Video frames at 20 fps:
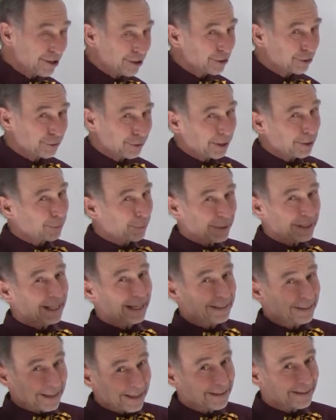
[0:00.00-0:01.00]
And you could try to read
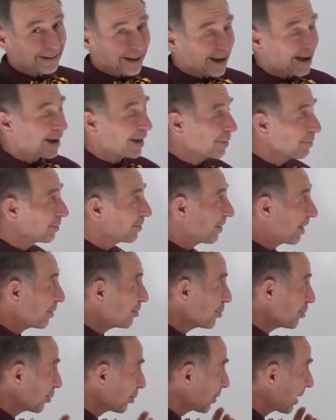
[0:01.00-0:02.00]
that 10 times
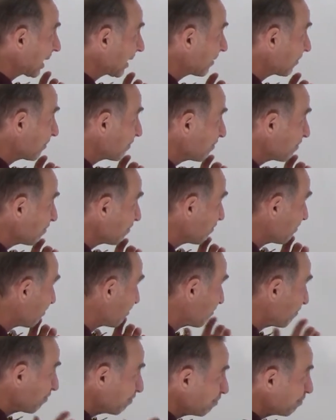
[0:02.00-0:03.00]
and you get
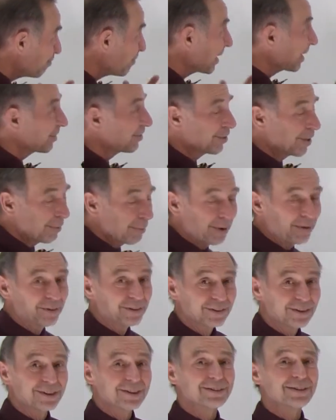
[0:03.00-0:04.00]
messed up
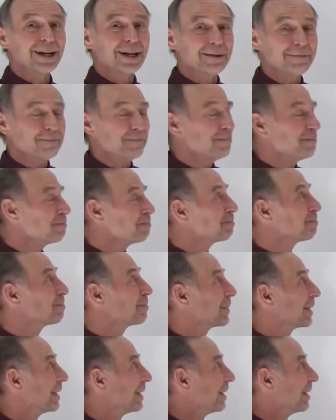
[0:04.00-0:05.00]
every single time.
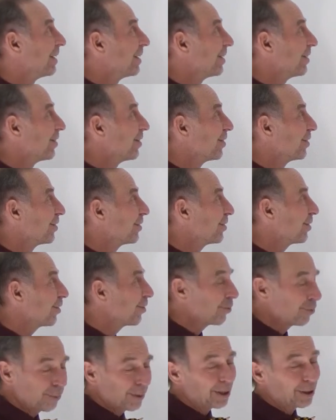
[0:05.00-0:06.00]

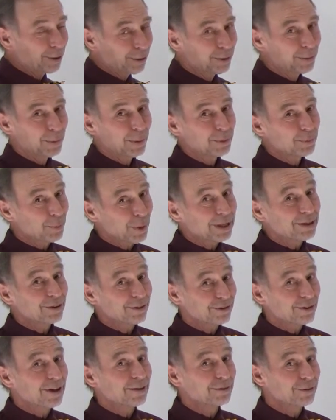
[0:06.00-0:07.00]
So there's really only one way
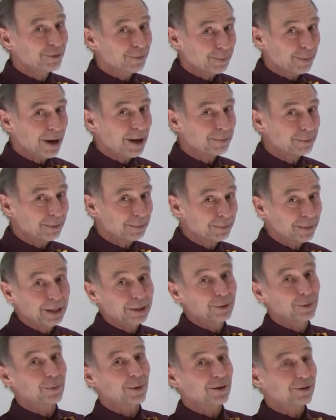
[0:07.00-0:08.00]
to solve this problem.
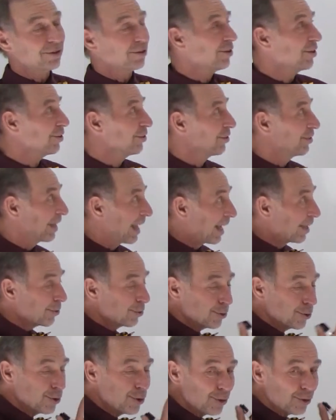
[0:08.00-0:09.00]
Now the question is,
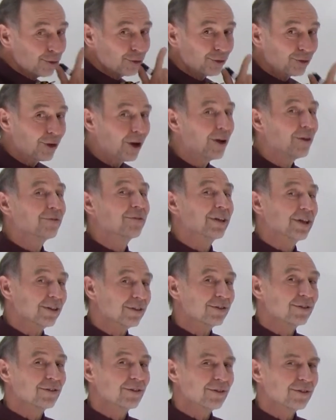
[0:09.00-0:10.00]
can you solve
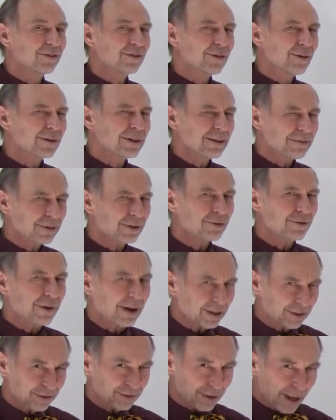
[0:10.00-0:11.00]
this? So give it a
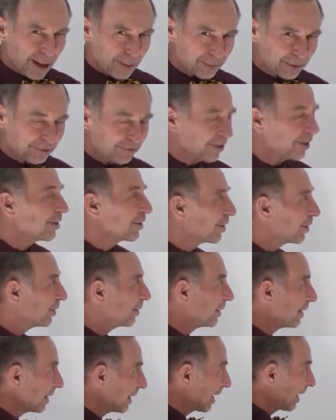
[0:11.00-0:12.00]
try. Stop the
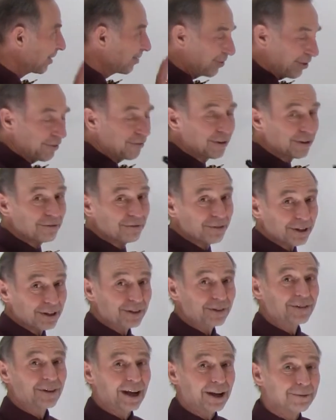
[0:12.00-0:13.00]
video and see if you can
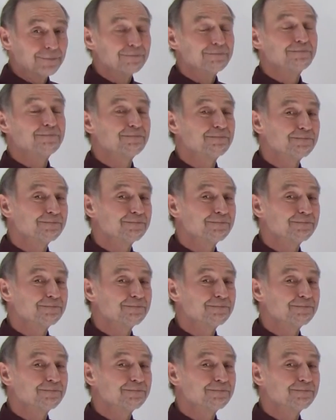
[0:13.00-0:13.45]
figure this out.